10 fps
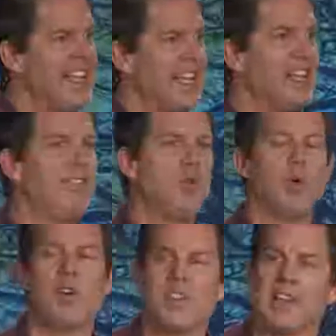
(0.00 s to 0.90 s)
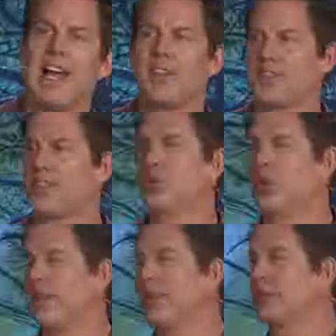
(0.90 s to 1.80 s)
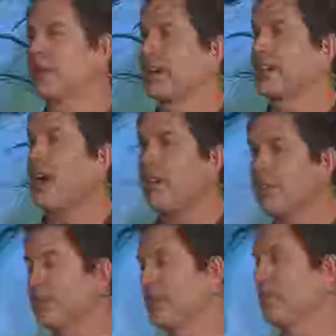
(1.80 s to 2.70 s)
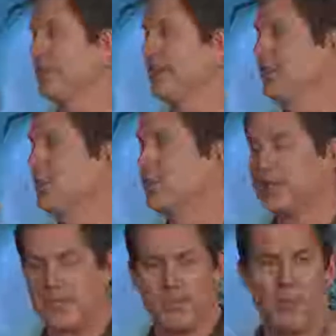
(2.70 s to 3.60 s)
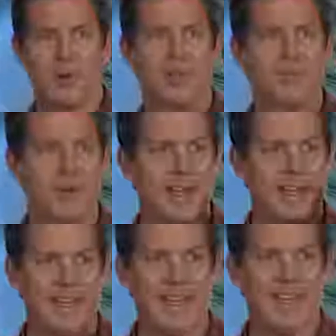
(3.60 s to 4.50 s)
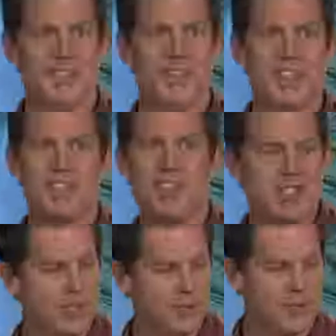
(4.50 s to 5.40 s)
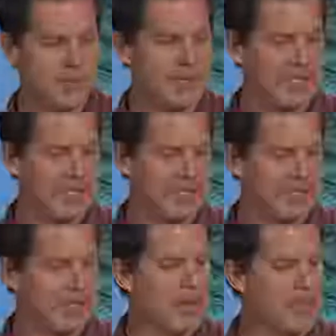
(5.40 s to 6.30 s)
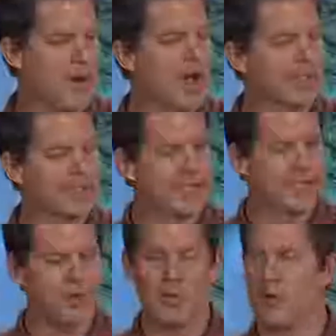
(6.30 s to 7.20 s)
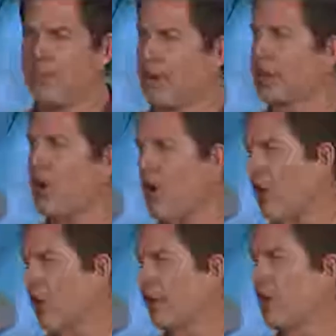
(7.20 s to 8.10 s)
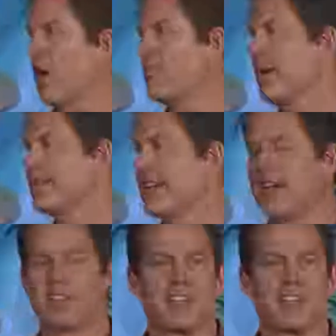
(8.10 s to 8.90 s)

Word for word: And if you were in the last two, I think we're going to cover something really important. But this continues to be in my pocket or in my car or on my desk.